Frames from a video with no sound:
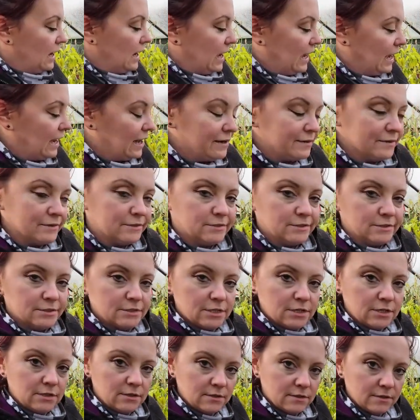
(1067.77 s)
And
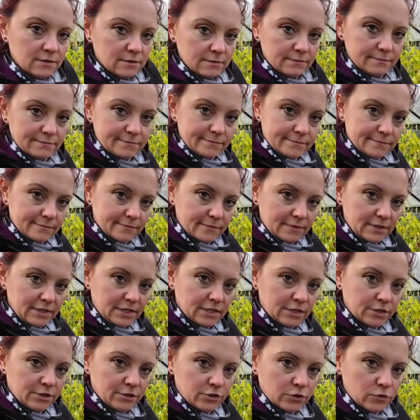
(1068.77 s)
you
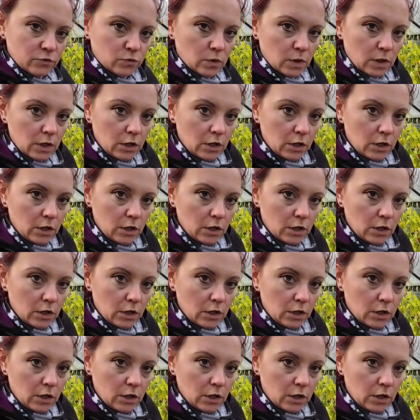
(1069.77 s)
can do